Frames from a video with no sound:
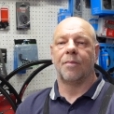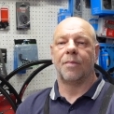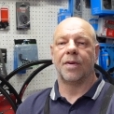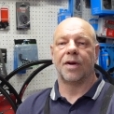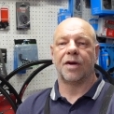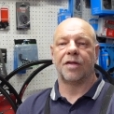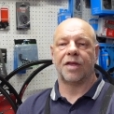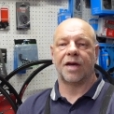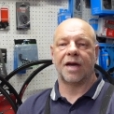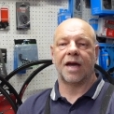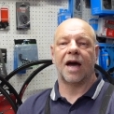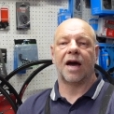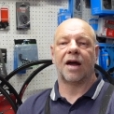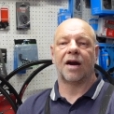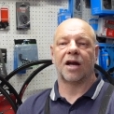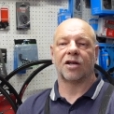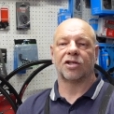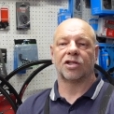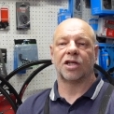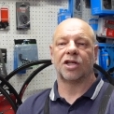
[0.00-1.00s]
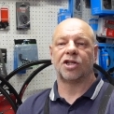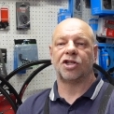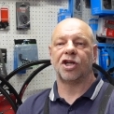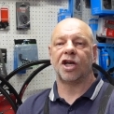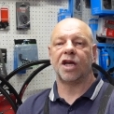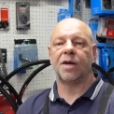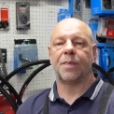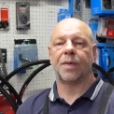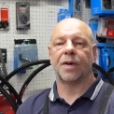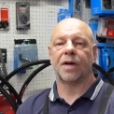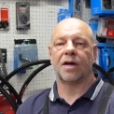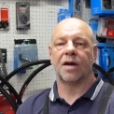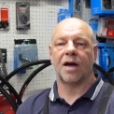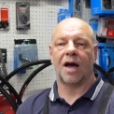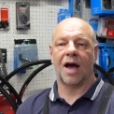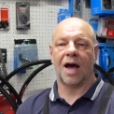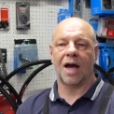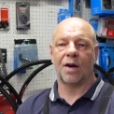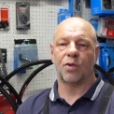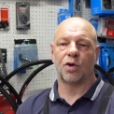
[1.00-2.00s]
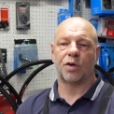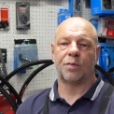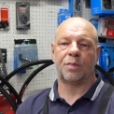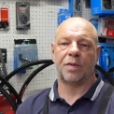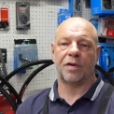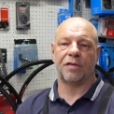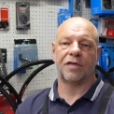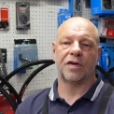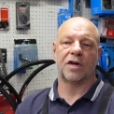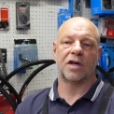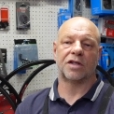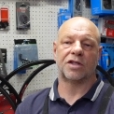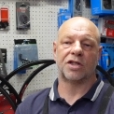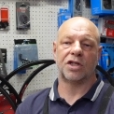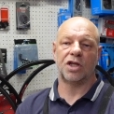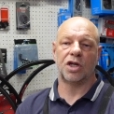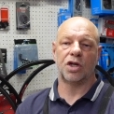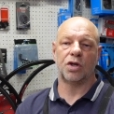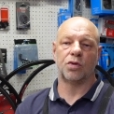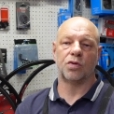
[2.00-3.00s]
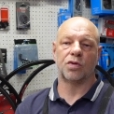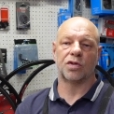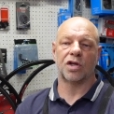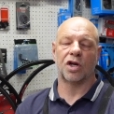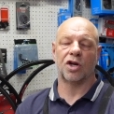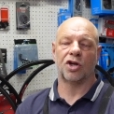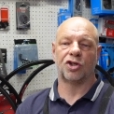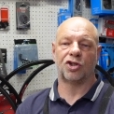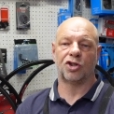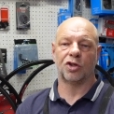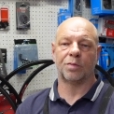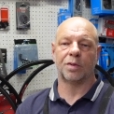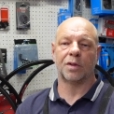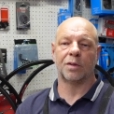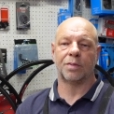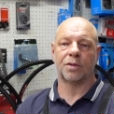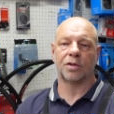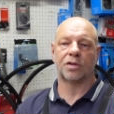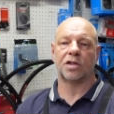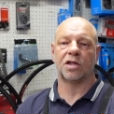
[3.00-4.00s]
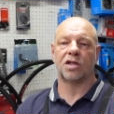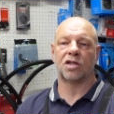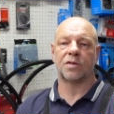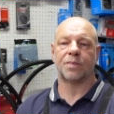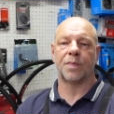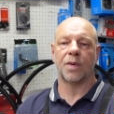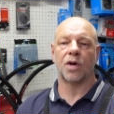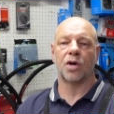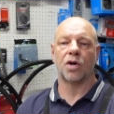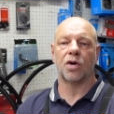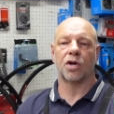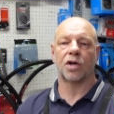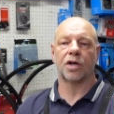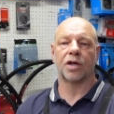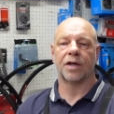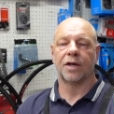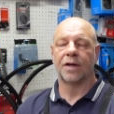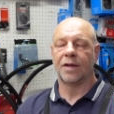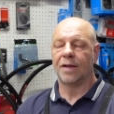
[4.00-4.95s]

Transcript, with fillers: but they are actually cheaper I would prefer to use a double butted spoke